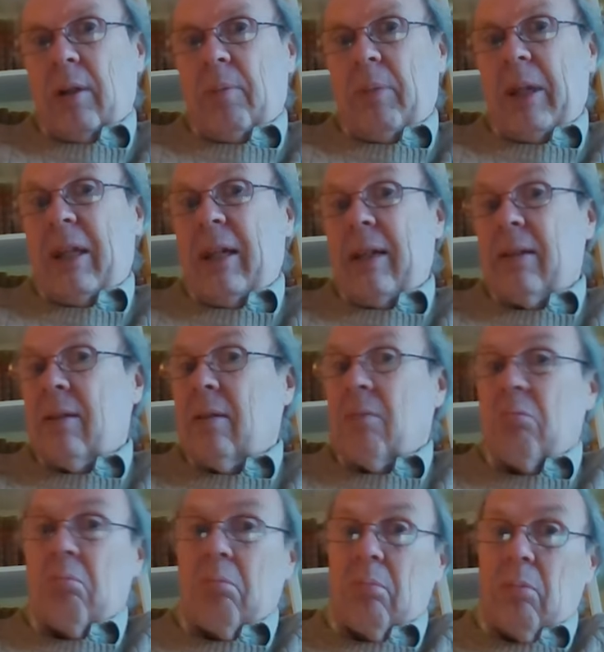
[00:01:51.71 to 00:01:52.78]
because
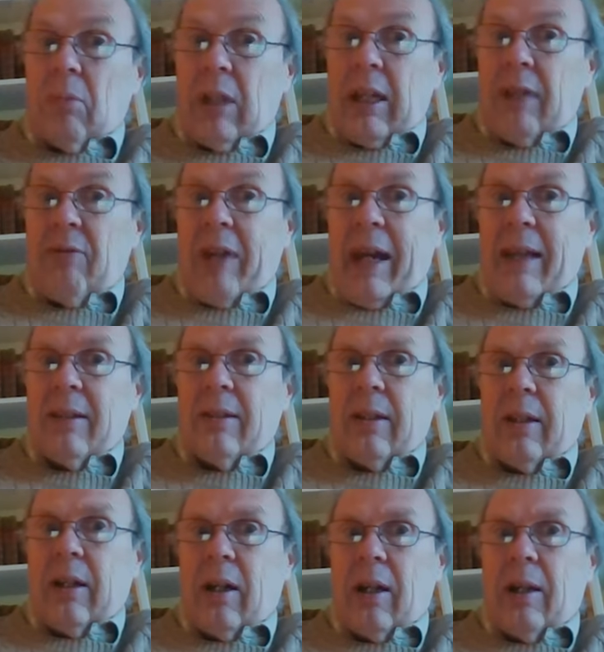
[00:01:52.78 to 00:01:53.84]
the advanced
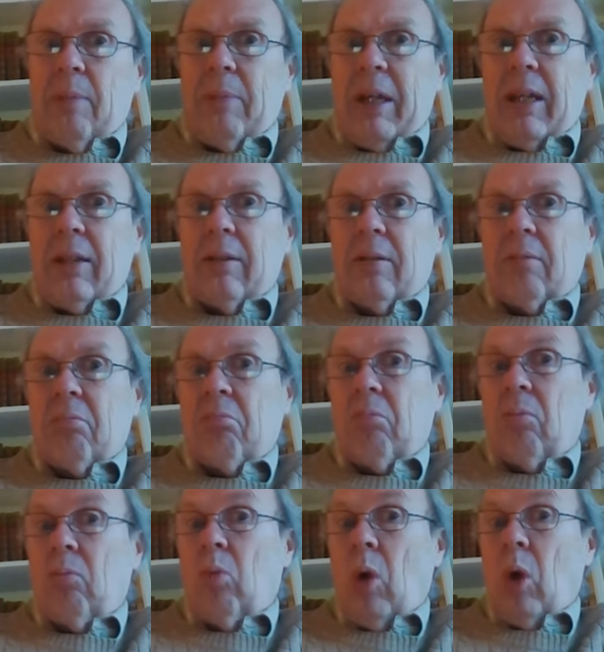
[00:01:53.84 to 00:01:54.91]
economies
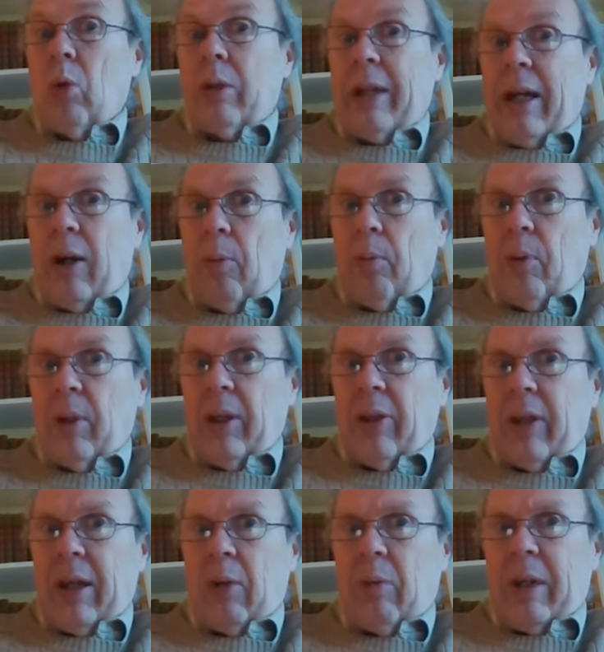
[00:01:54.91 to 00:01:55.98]
won't help with
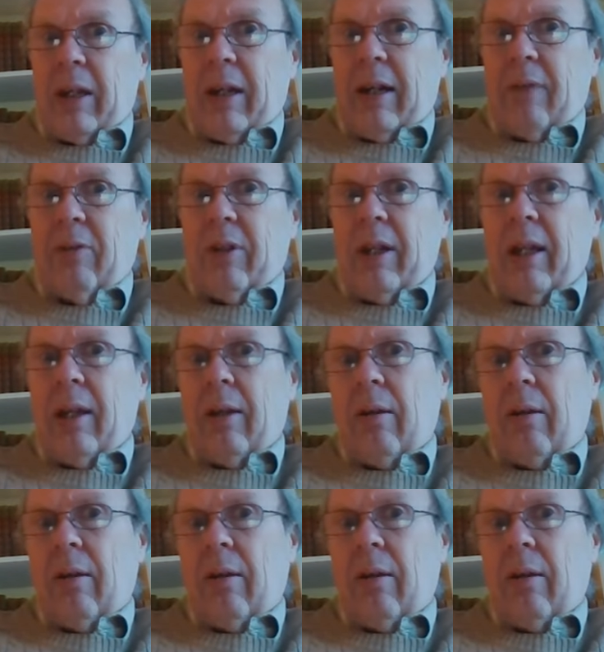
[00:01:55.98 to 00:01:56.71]
their recovery,